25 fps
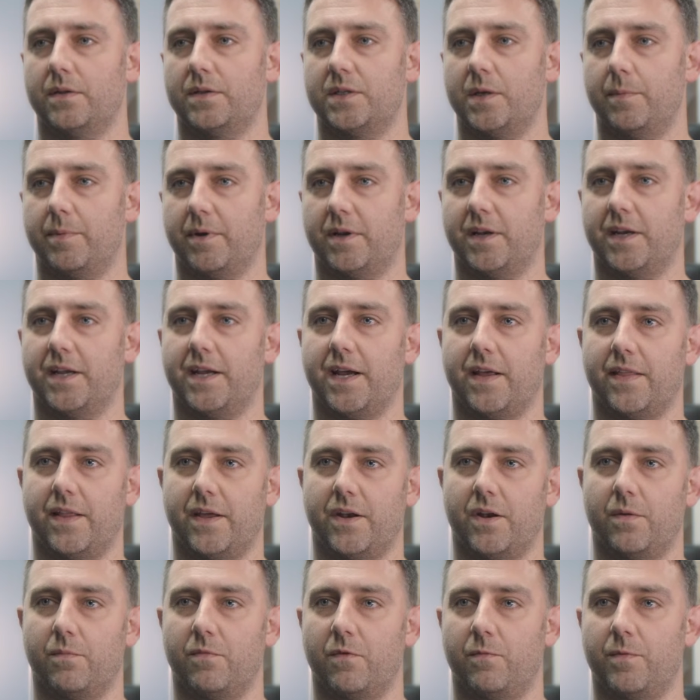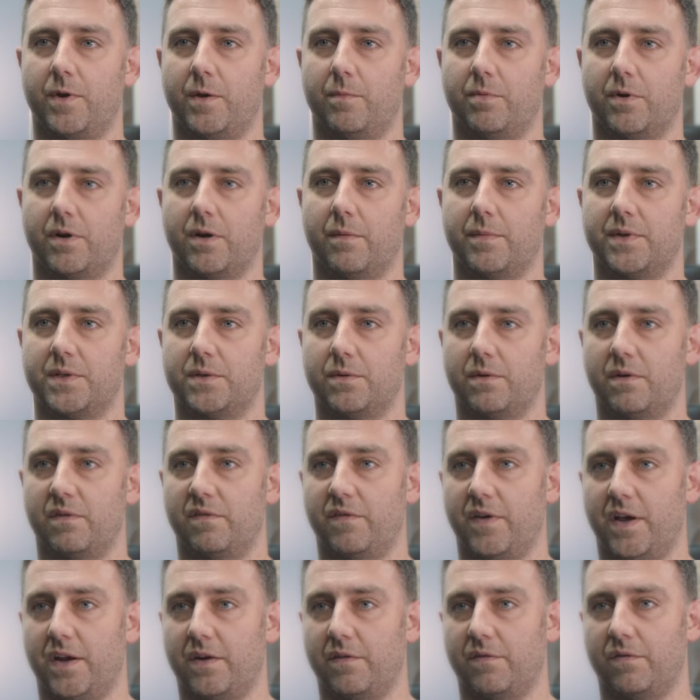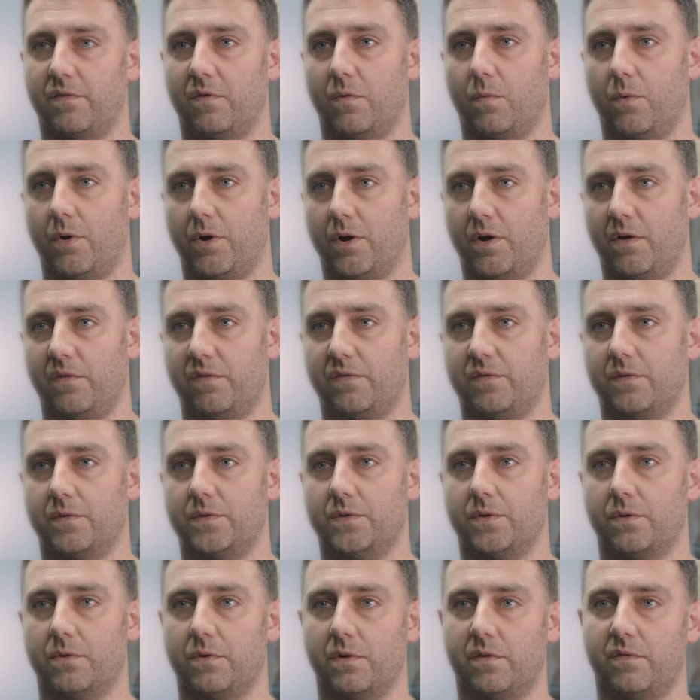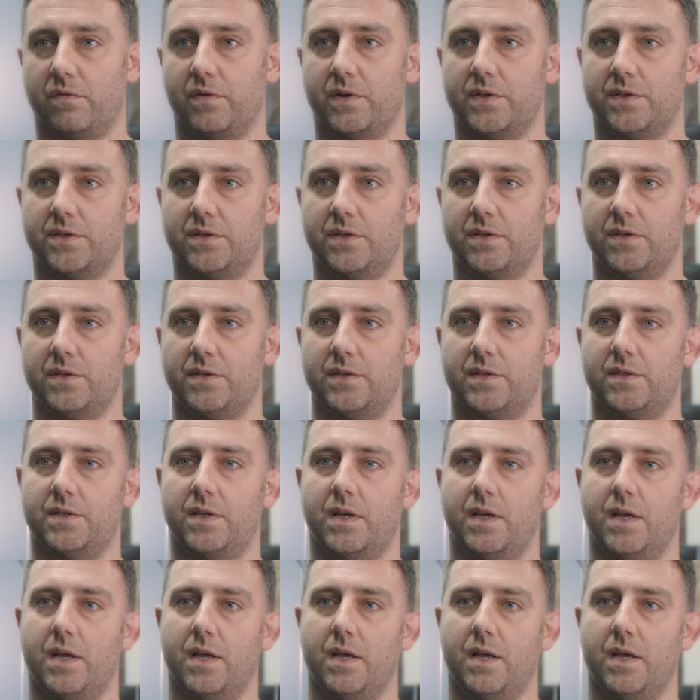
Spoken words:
typically get that number of people coming to an event for a one-off talk, for instance.